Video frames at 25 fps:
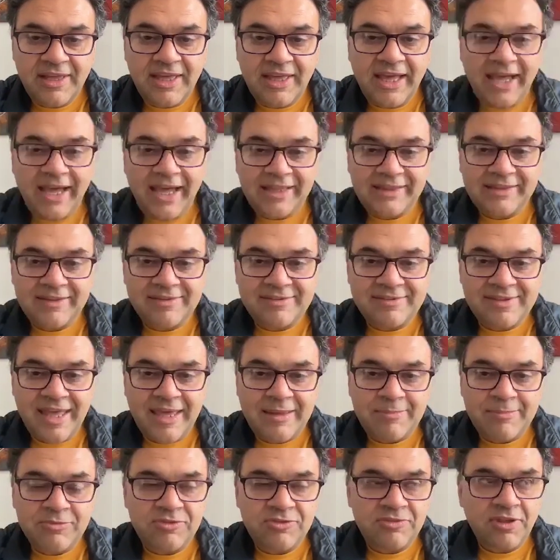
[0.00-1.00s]
at the
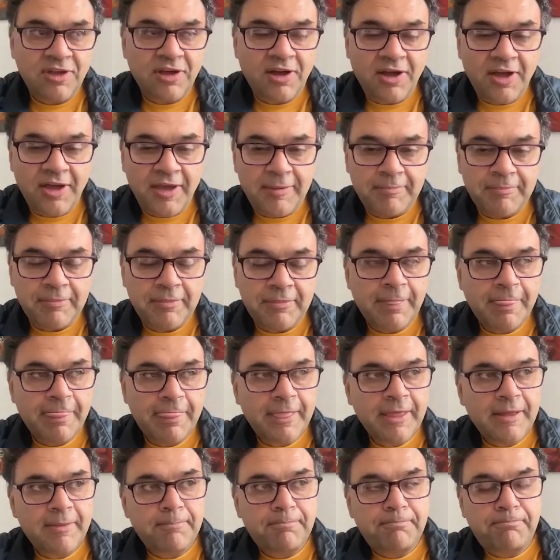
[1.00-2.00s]
same time,
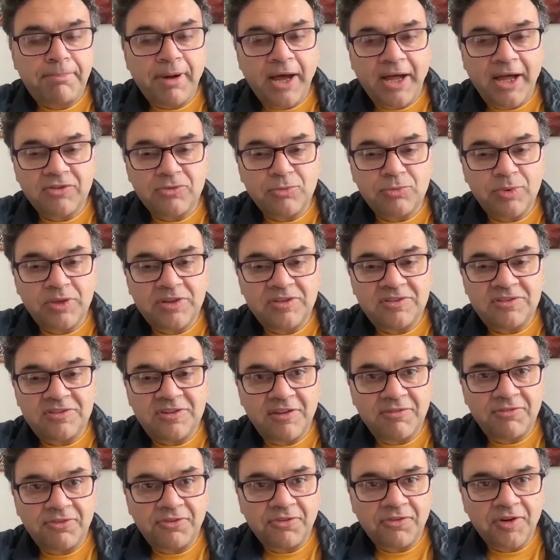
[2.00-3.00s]
but with
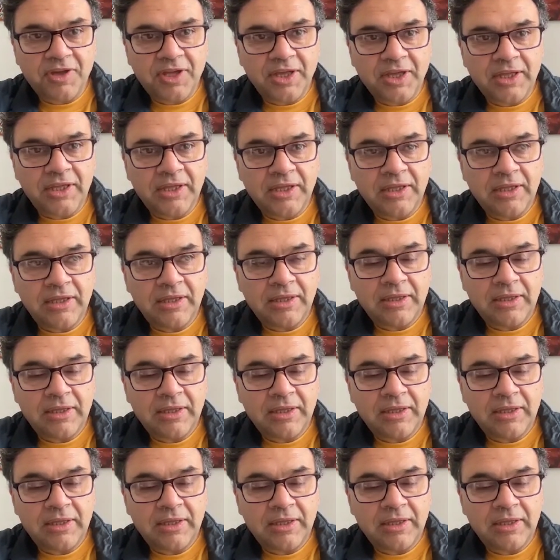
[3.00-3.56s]
differing